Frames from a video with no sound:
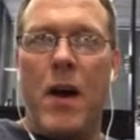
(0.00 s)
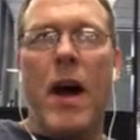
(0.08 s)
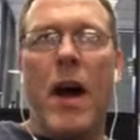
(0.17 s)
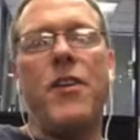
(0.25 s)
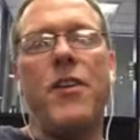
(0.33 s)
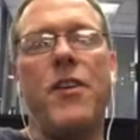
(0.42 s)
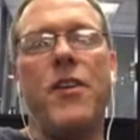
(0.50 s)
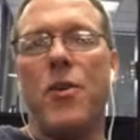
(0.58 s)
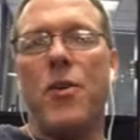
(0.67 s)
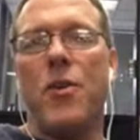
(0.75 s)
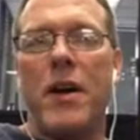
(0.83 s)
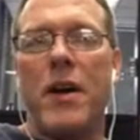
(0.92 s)
I
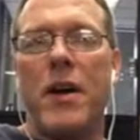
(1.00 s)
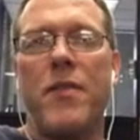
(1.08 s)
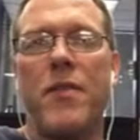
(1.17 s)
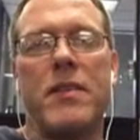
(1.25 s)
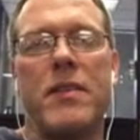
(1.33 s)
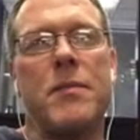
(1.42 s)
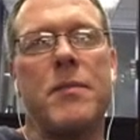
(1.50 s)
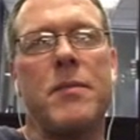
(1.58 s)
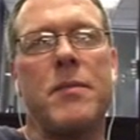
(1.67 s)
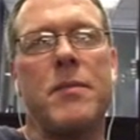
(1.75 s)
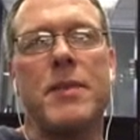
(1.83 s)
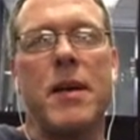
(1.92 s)
do, and I think so.
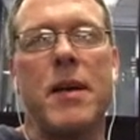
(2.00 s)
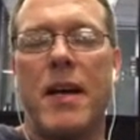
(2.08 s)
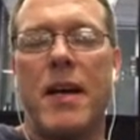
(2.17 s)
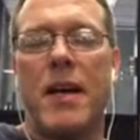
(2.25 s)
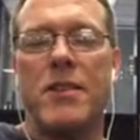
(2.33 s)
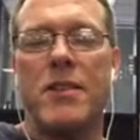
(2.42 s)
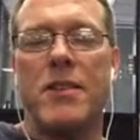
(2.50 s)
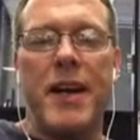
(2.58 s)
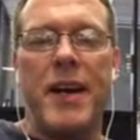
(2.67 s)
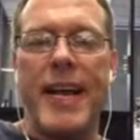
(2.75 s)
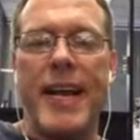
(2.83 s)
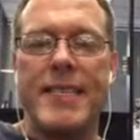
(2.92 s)
Sometimes that comes down to an
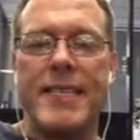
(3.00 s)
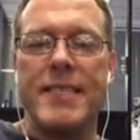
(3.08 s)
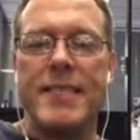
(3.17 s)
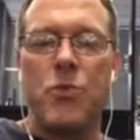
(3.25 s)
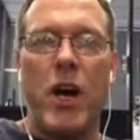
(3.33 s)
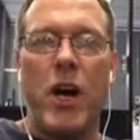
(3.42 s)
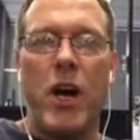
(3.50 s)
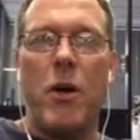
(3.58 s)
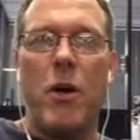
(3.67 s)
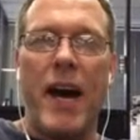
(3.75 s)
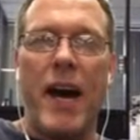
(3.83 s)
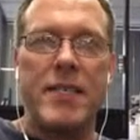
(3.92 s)
innate sense as
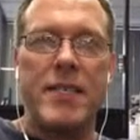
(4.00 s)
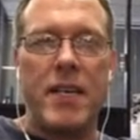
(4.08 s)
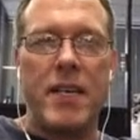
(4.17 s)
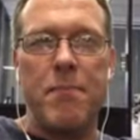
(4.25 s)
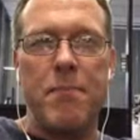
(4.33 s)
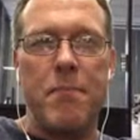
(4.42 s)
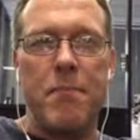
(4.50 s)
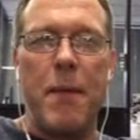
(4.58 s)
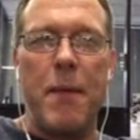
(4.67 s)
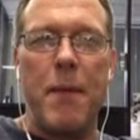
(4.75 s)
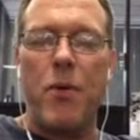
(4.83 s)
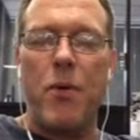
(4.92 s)
well. But honestly,
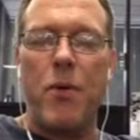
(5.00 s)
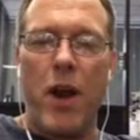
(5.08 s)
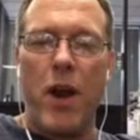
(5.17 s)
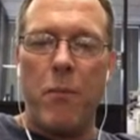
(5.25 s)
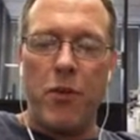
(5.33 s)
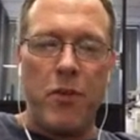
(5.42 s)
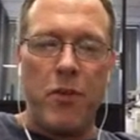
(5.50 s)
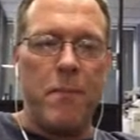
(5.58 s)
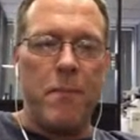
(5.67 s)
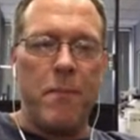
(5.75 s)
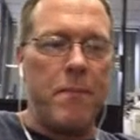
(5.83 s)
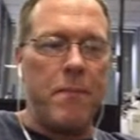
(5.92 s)
my program was
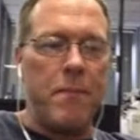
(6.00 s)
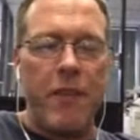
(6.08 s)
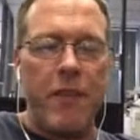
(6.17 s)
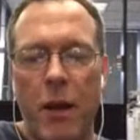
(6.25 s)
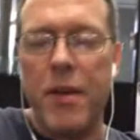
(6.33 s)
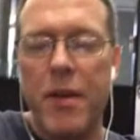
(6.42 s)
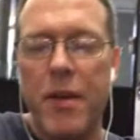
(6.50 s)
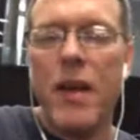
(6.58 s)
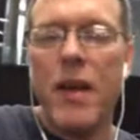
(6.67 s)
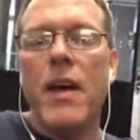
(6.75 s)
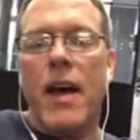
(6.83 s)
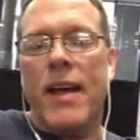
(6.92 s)
developed
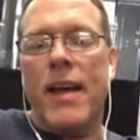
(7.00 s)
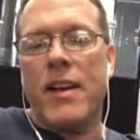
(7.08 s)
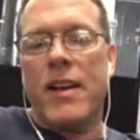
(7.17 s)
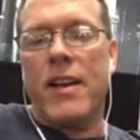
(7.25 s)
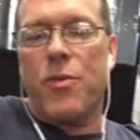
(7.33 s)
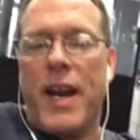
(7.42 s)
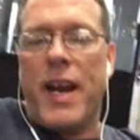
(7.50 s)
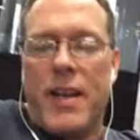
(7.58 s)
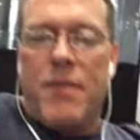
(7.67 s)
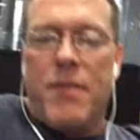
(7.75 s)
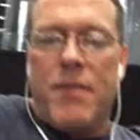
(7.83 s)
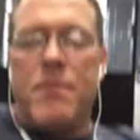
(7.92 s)
and
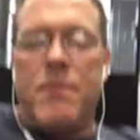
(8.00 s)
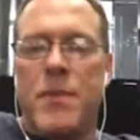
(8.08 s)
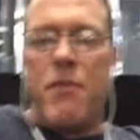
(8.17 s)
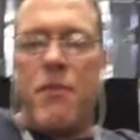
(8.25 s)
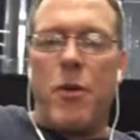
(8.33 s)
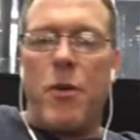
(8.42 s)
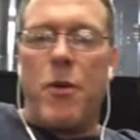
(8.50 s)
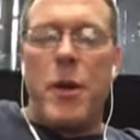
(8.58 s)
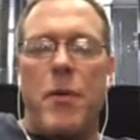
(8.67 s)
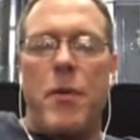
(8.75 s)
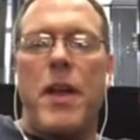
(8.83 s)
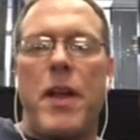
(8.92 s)
created for
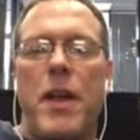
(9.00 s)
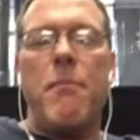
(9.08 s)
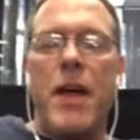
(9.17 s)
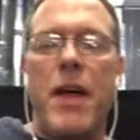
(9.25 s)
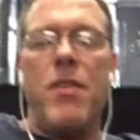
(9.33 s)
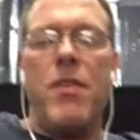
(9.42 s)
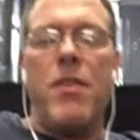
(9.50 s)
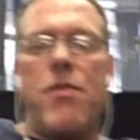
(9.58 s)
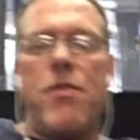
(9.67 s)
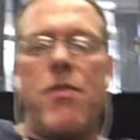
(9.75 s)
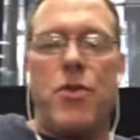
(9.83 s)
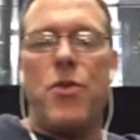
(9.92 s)
people that have been
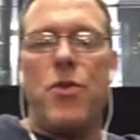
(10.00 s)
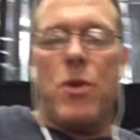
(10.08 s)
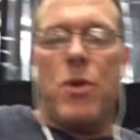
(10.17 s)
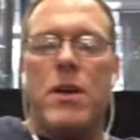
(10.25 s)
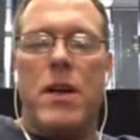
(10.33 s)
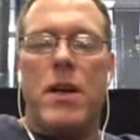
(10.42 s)
through